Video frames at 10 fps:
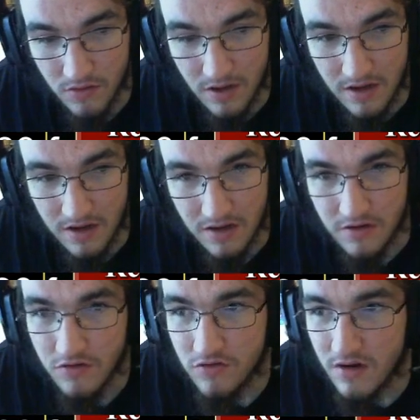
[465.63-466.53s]
and
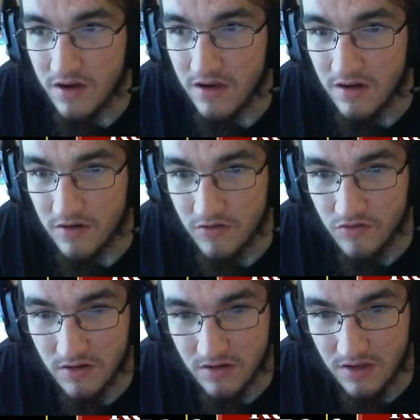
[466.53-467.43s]
try and get a
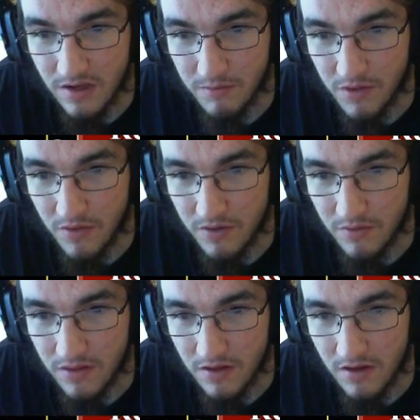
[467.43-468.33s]
constructed game going
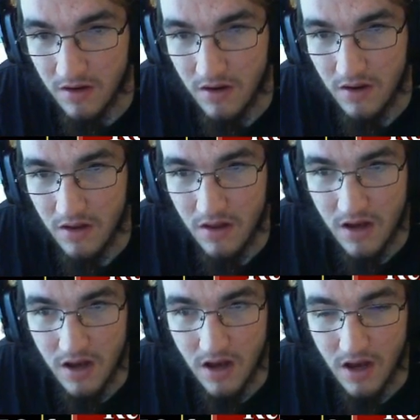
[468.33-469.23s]
with it,
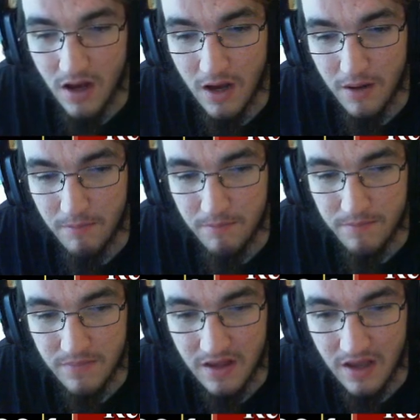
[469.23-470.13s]

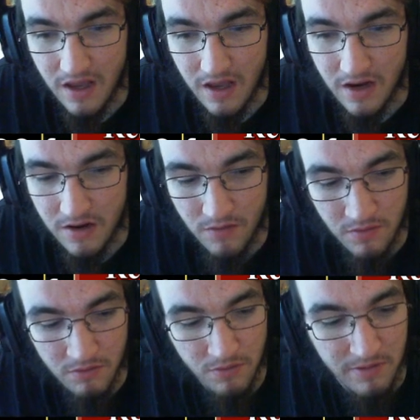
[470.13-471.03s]
and
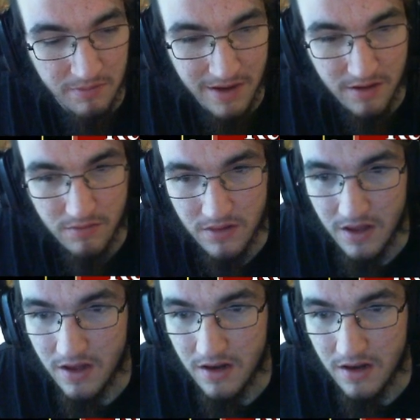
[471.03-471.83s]
we will be back with that.